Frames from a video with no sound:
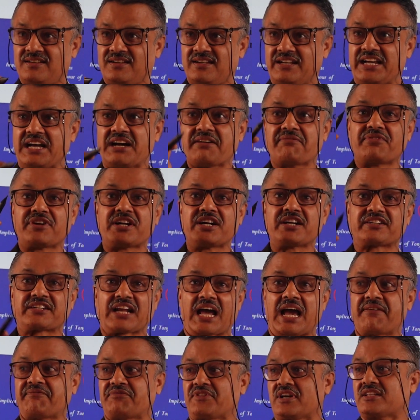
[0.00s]
Every
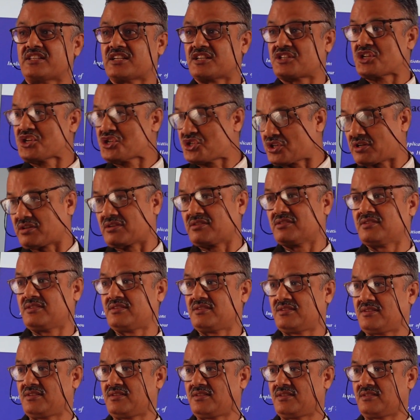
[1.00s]
time there is a teacher,
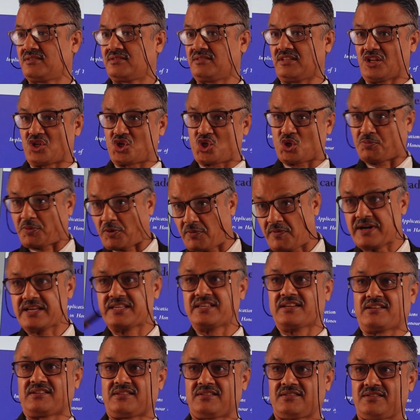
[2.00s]
there is a
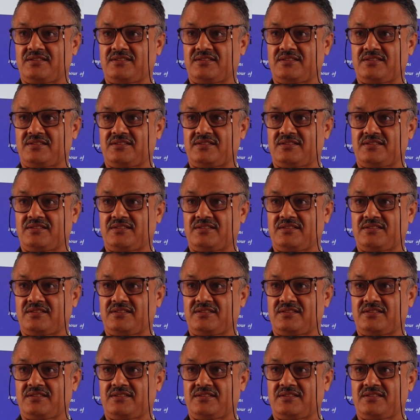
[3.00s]
supervisor.